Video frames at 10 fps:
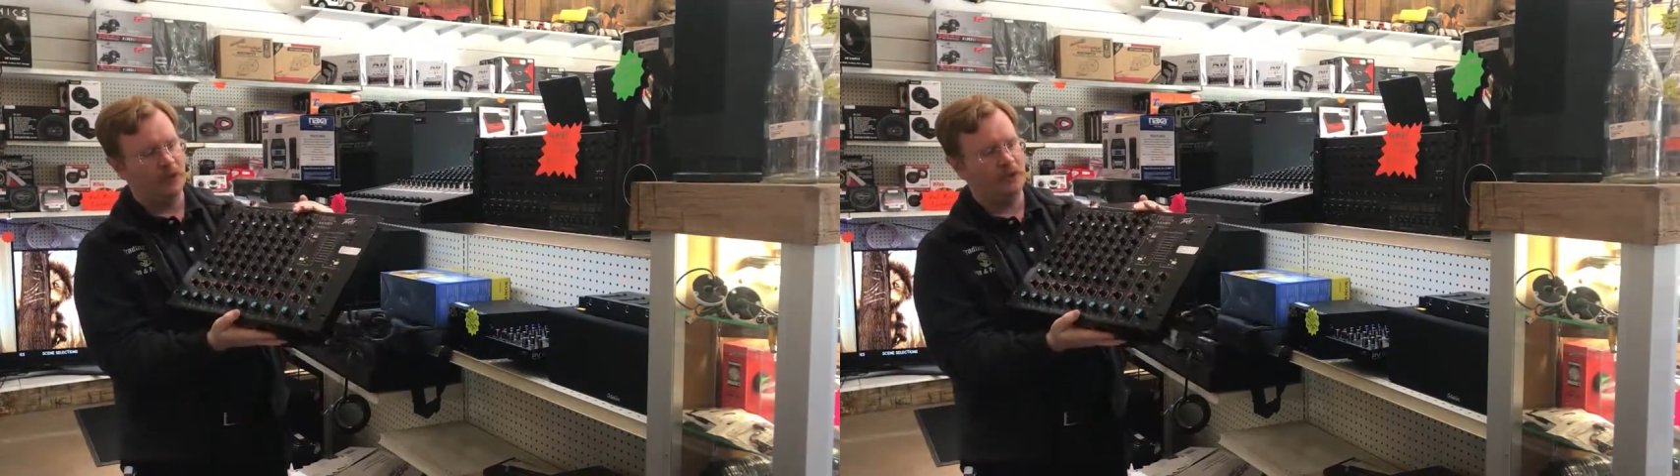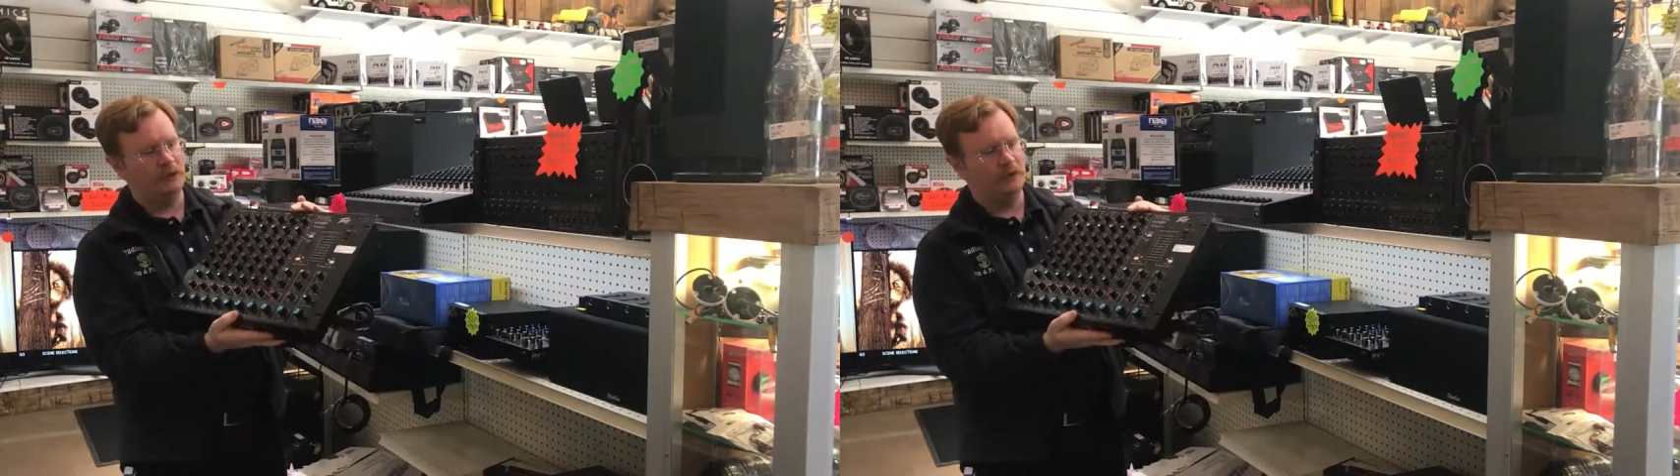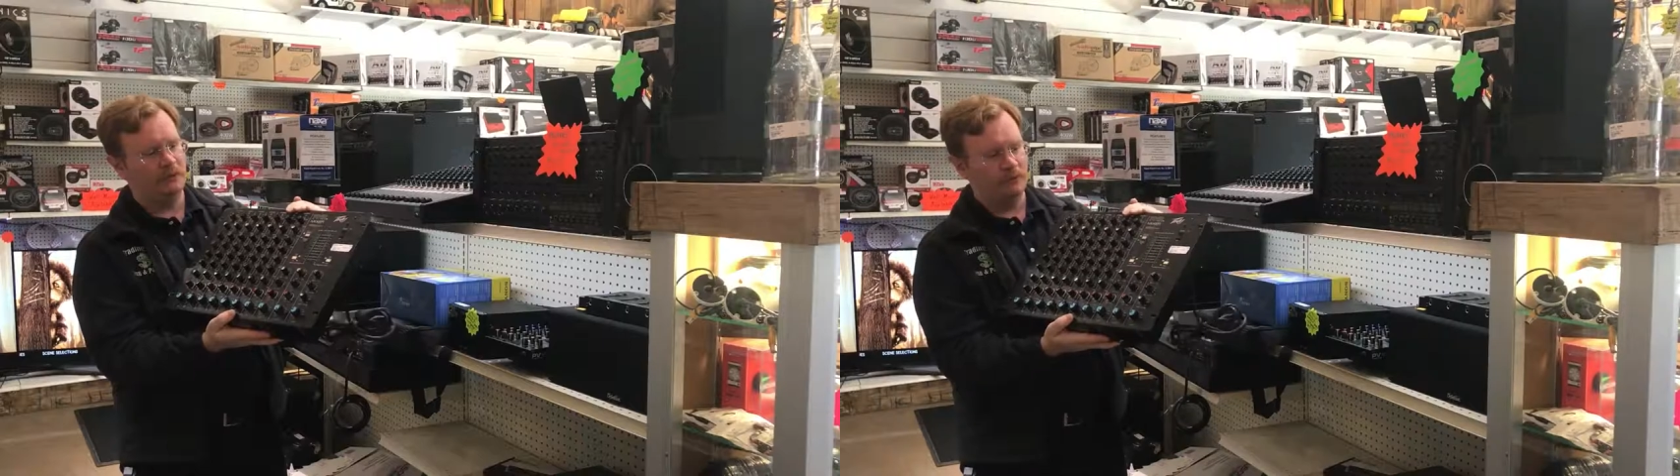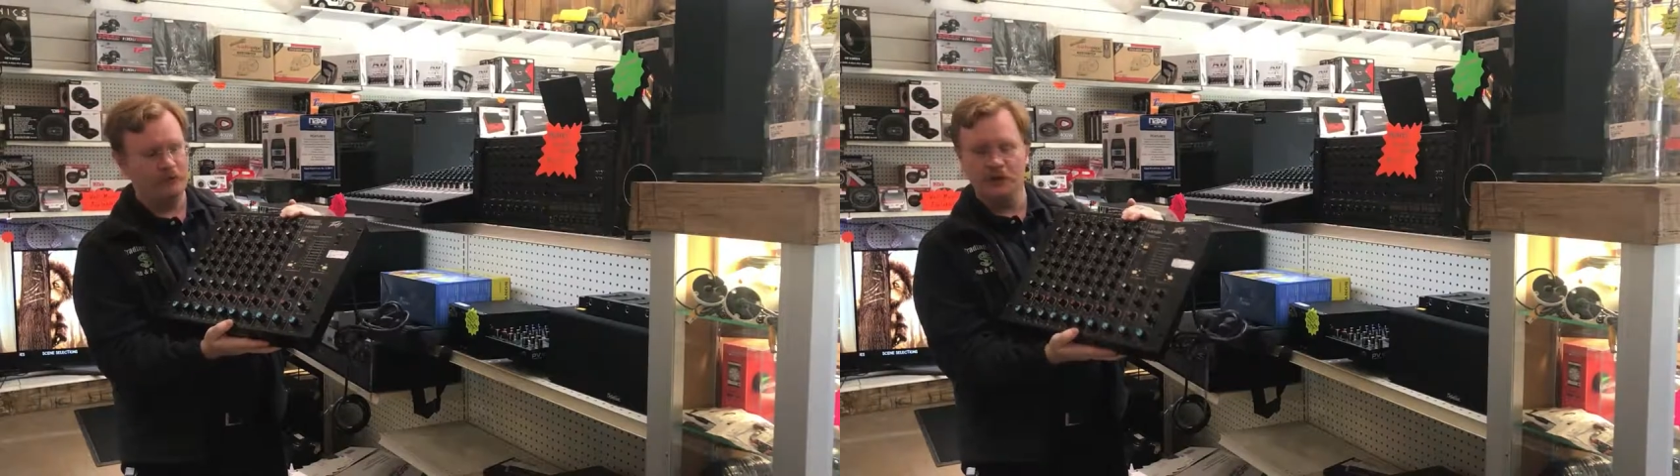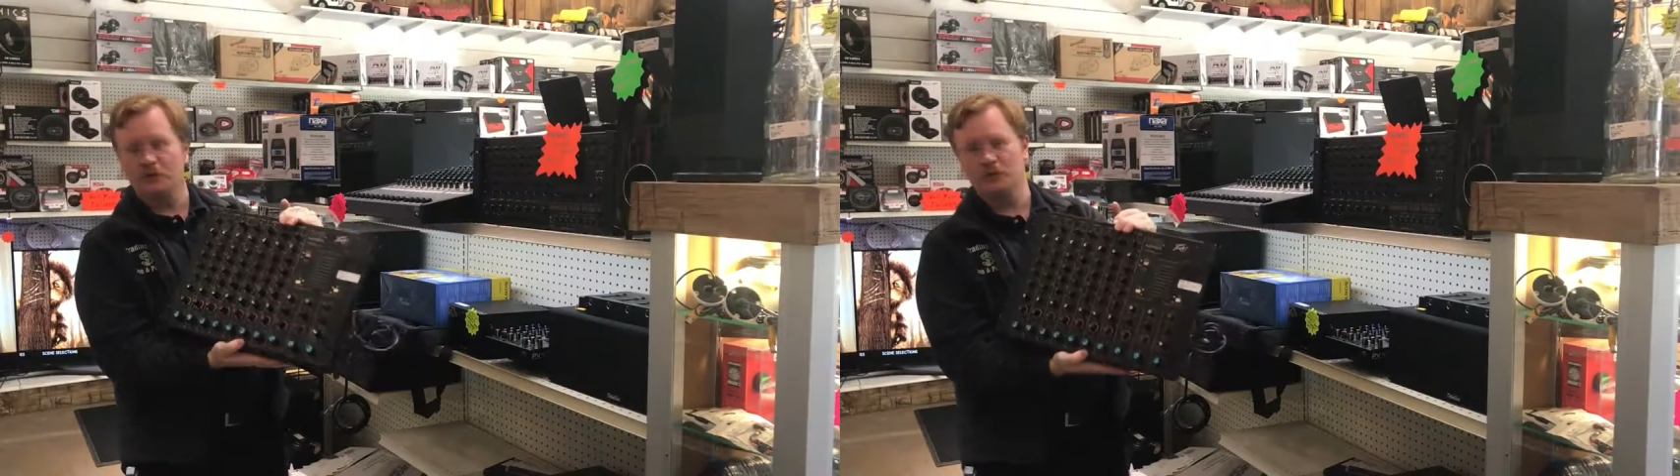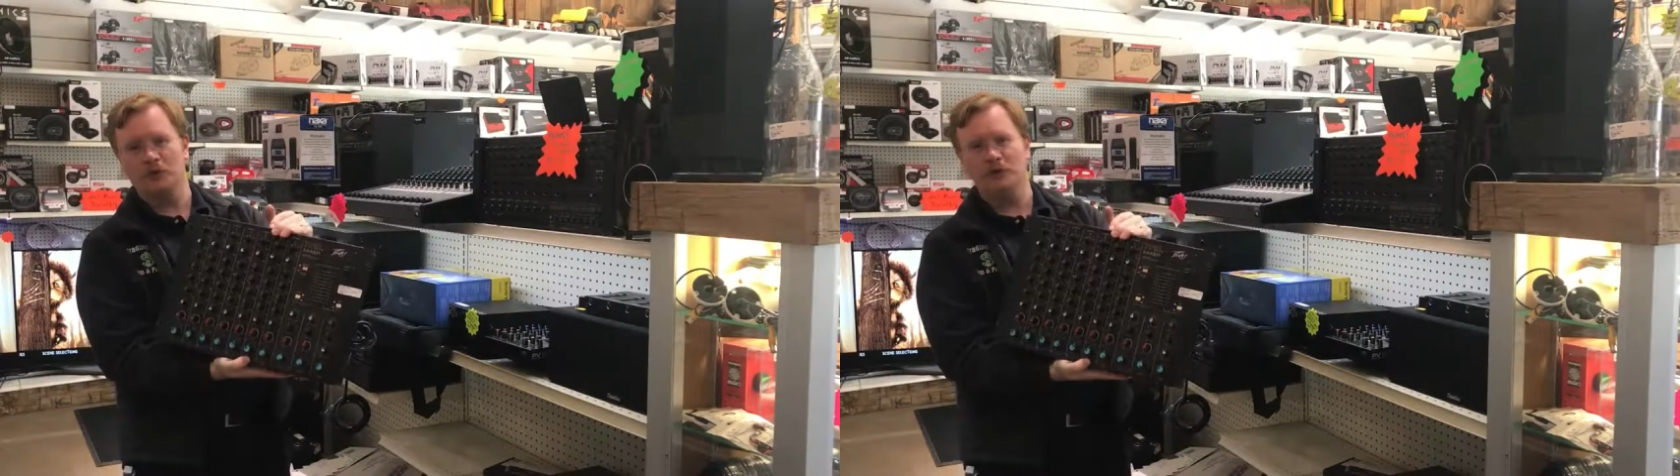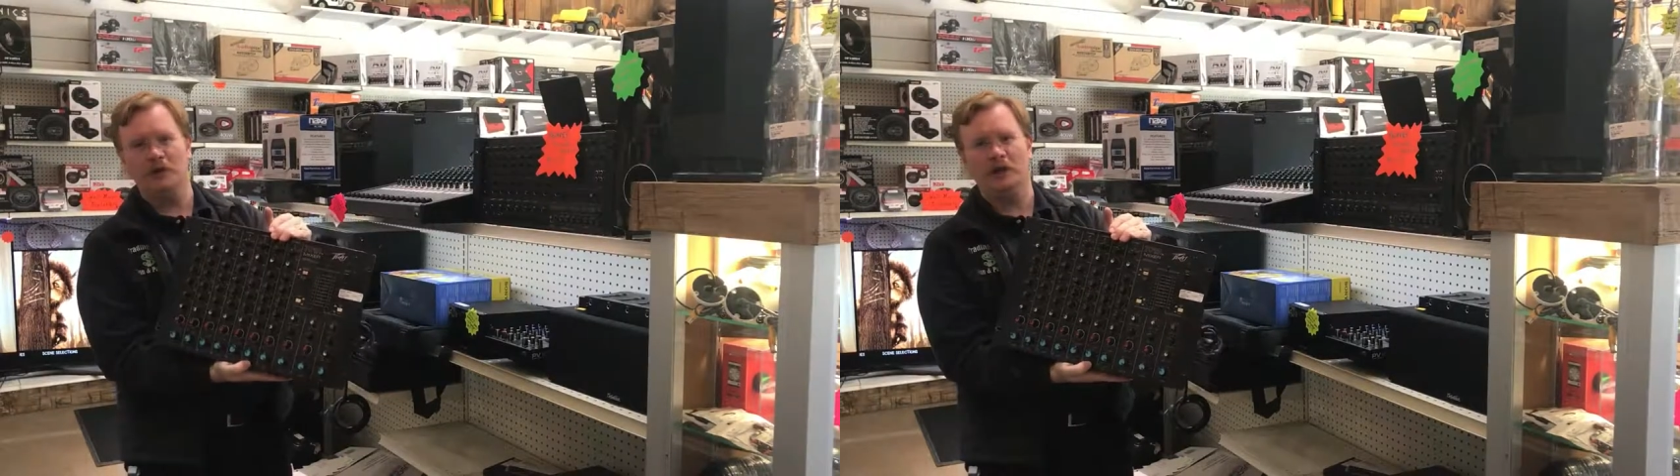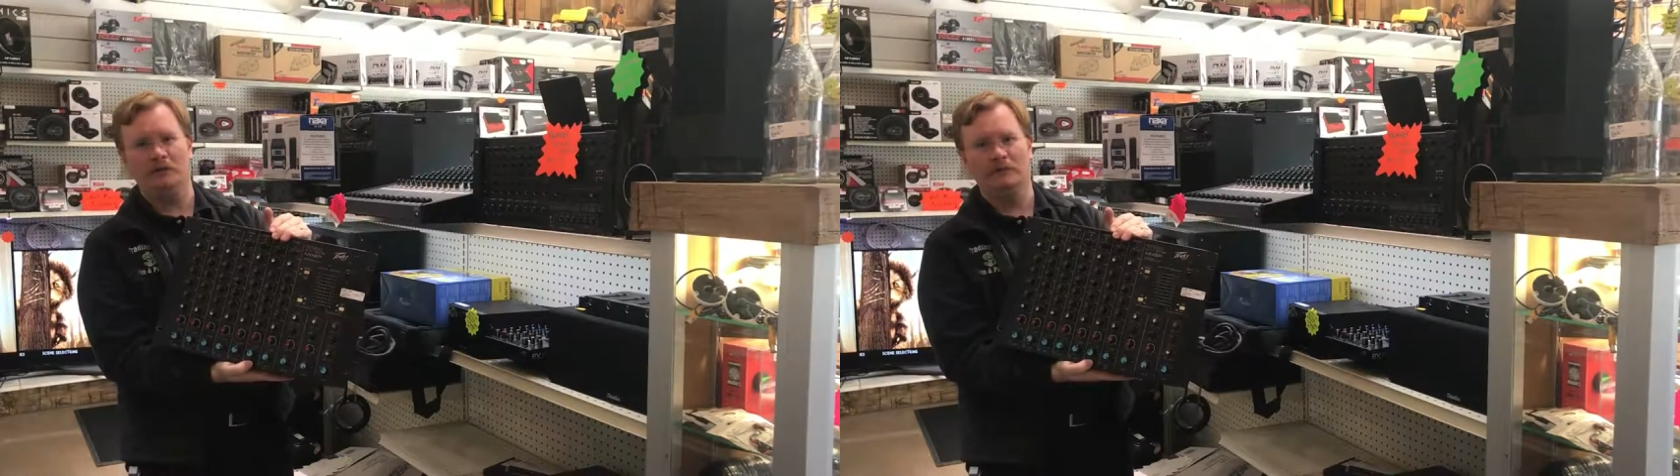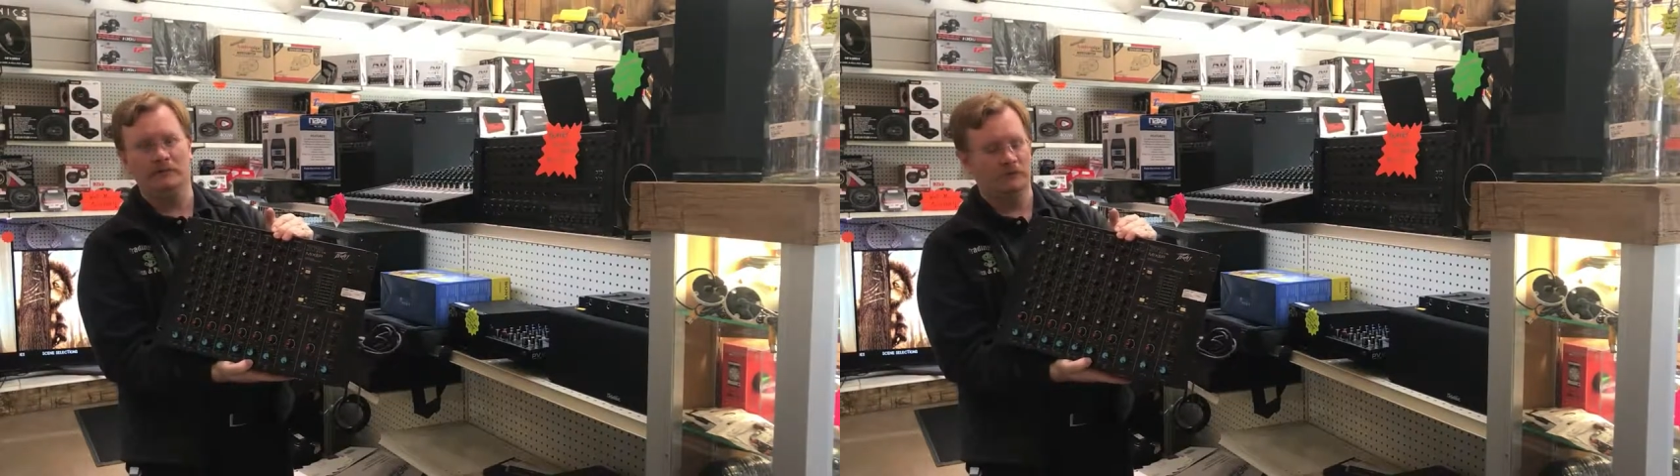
budget, this is what you need